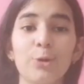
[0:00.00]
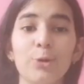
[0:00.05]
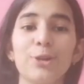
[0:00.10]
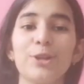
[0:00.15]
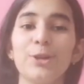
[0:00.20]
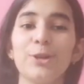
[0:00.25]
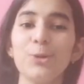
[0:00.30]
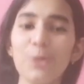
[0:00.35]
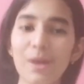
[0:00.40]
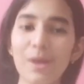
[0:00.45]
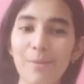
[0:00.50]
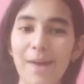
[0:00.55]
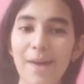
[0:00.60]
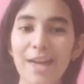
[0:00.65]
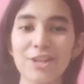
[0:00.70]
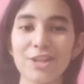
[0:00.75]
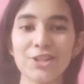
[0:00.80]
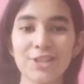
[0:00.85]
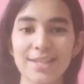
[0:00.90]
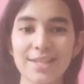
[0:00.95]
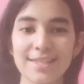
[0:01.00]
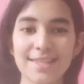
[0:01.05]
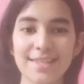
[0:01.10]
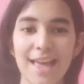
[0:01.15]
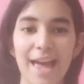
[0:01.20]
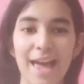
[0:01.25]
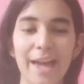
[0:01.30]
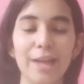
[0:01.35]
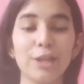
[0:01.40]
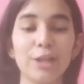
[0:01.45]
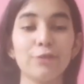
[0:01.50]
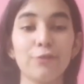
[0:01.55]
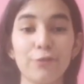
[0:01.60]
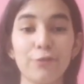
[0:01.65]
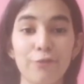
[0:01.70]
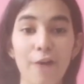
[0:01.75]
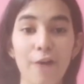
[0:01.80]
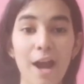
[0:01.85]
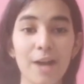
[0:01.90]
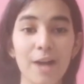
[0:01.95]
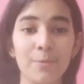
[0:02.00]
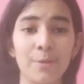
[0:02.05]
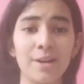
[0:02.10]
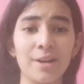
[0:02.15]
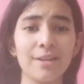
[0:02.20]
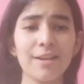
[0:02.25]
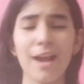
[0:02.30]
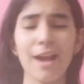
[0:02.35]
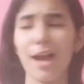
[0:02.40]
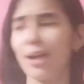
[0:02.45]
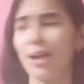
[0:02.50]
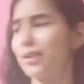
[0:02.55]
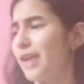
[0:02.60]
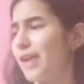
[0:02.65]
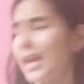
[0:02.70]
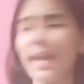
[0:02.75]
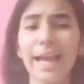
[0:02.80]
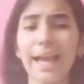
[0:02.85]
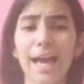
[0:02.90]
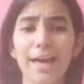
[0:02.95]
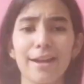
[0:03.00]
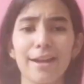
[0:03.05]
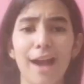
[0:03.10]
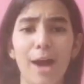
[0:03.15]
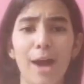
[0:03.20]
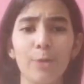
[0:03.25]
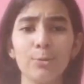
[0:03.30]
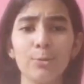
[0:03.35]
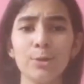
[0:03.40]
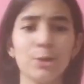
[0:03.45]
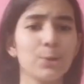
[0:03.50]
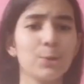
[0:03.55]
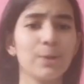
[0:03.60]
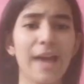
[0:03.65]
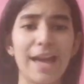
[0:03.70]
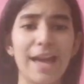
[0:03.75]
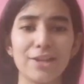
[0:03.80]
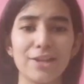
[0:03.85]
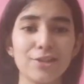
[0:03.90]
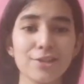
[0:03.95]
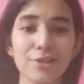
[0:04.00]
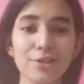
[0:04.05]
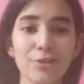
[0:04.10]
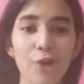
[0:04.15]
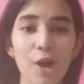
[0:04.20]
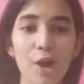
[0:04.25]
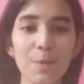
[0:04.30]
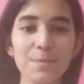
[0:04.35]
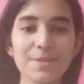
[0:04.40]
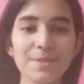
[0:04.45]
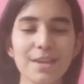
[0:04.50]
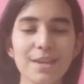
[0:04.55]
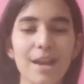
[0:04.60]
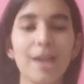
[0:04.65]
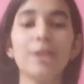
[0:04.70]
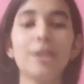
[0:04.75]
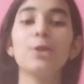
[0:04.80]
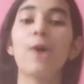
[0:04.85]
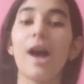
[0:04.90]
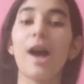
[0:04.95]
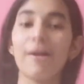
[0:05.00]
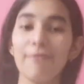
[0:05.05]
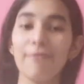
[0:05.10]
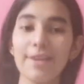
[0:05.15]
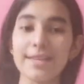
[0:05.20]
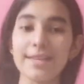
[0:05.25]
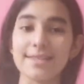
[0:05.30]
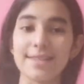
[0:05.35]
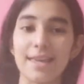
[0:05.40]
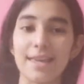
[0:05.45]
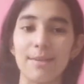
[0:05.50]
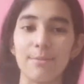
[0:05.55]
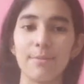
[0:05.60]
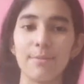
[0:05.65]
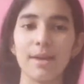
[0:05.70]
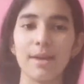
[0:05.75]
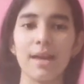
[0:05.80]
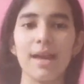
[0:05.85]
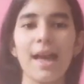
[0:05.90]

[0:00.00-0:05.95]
Could you imagine the sight of a farmer running around to catch his crops, to harvest them?